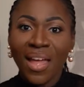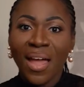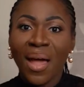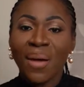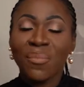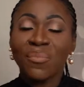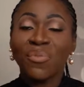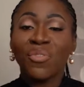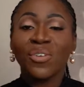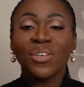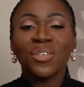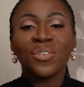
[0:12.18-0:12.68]

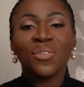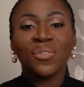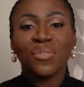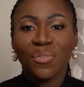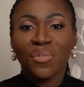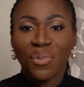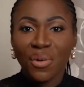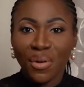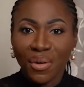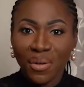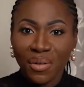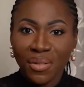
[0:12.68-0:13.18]
I'm first
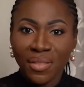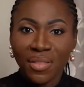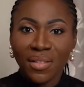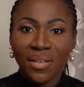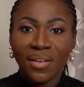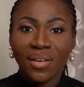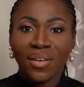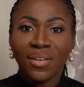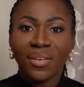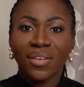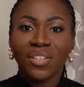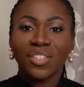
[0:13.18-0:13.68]
of all
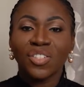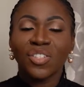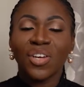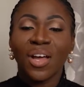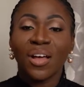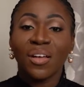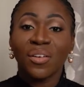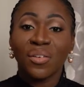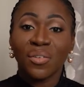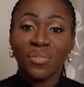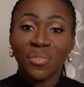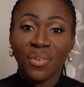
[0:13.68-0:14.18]
a
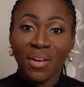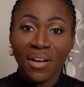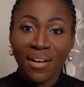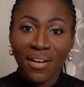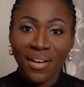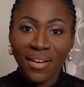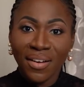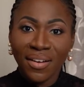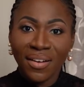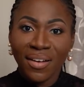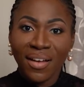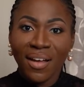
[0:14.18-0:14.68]
child of
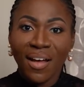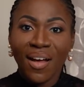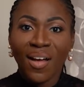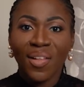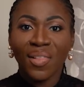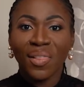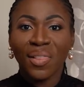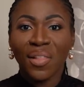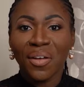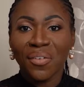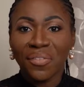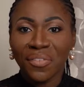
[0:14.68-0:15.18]
God, a
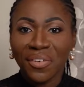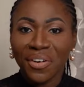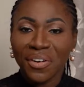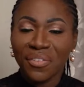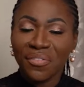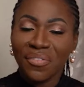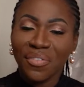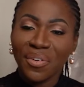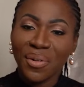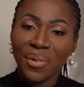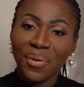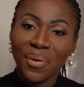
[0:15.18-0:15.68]
lover and
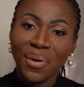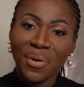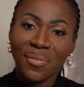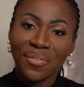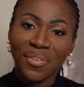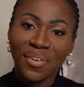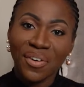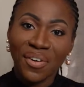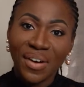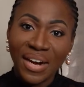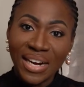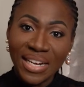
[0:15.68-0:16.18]
follower of
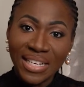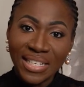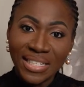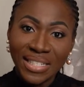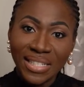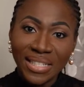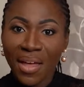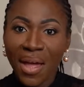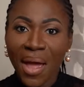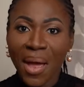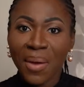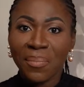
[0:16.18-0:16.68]
Christ,
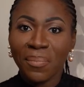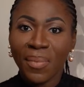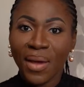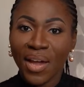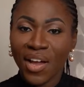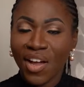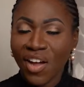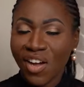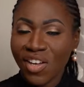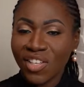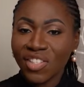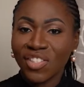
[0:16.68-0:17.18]
and by
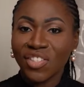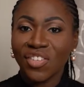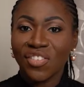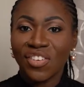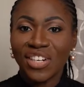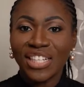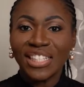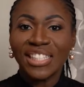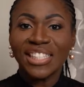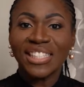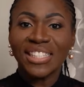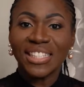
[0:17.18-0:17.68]
God's
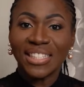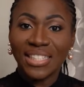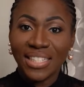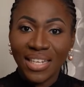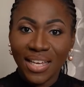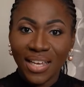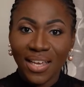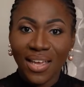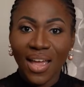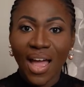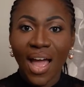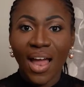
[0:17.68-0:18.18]
grace
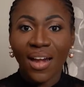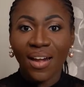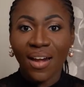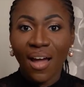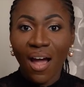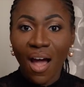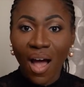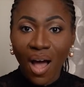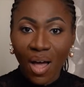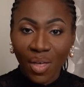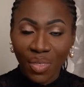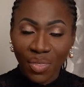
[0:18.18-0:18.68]
today, an
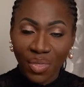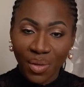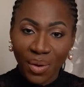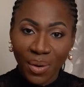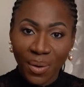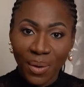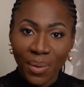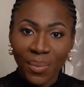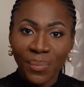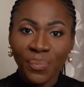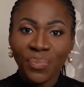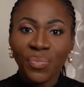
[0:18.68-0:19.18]

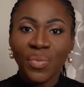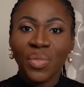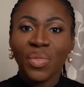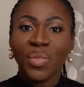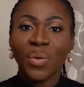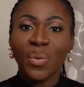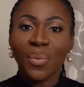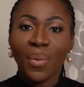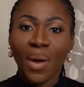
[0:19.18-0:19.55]
author, the